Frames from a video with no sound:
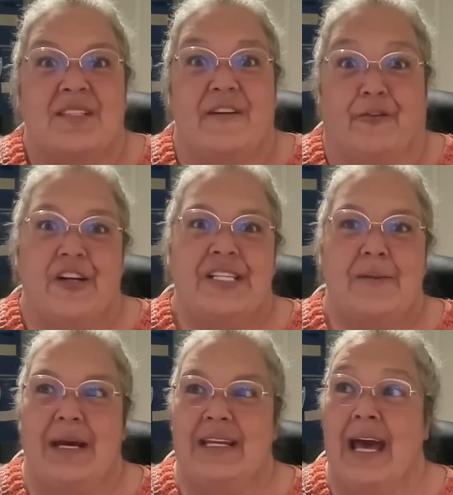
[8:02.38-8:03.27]
that Frizzy
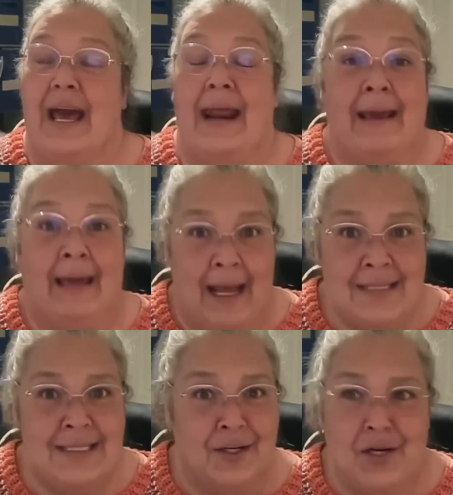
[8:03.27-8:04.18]
Bee did, and can I
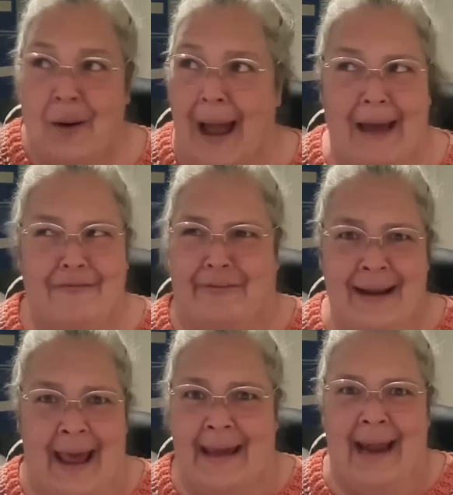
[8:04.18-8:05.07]
tell you, I had fun
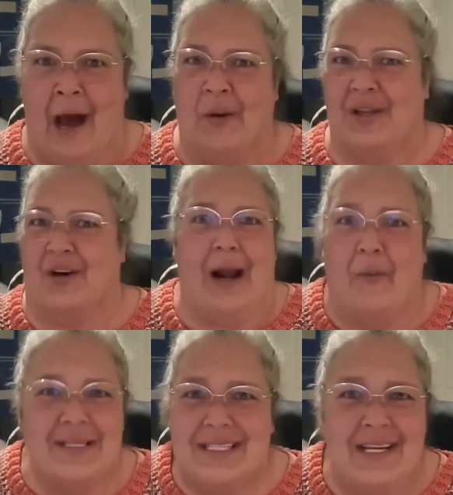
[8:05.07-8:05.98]
hanging out with her, and I
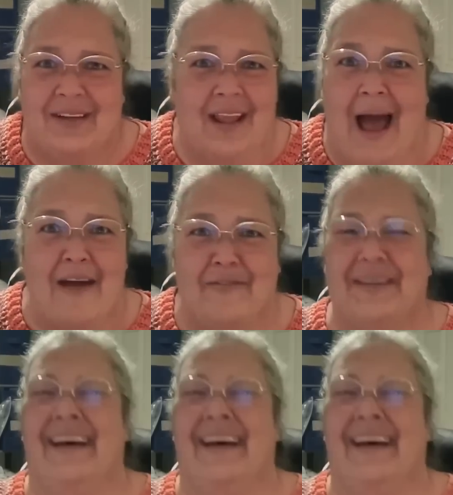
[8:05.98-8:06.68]
wasn't even live.